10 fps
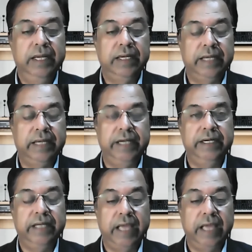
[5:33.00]

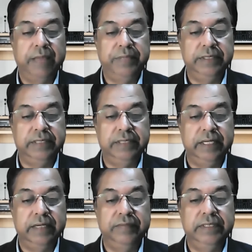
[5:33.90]
credit gap is
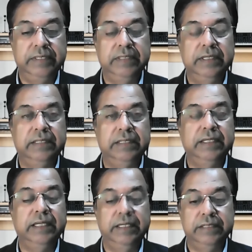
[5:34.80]
there, which is
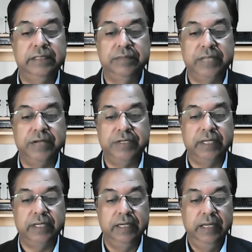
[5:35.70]
certainly
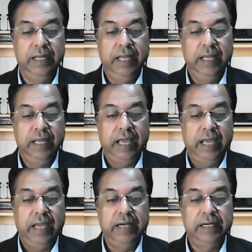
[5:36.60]
substantial.
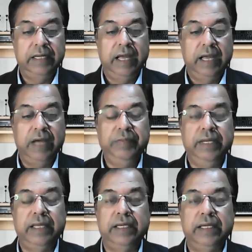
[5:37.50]
And
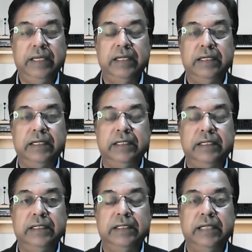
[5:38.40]
RBI
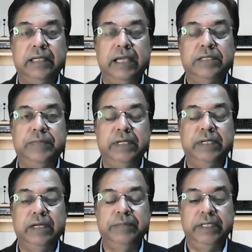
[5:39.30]
expert
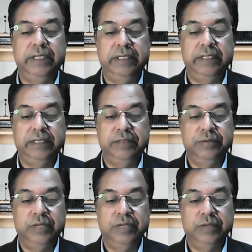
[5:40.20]
committee in
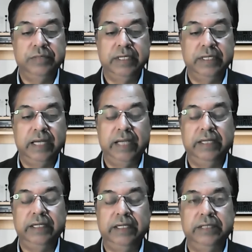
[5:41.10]

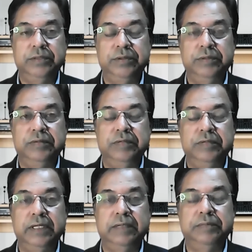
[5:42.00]
2019 to
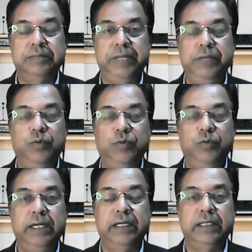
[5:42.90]

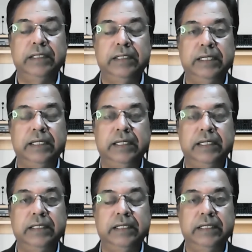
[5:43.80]
pinpoint
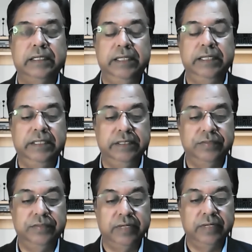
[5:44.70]
the
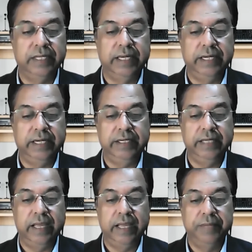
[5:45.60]
regions for the credit
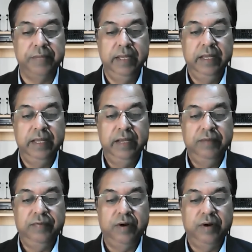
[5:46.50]
gap
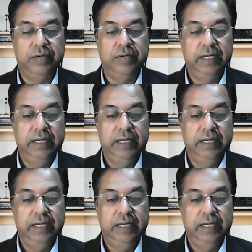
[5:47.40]
found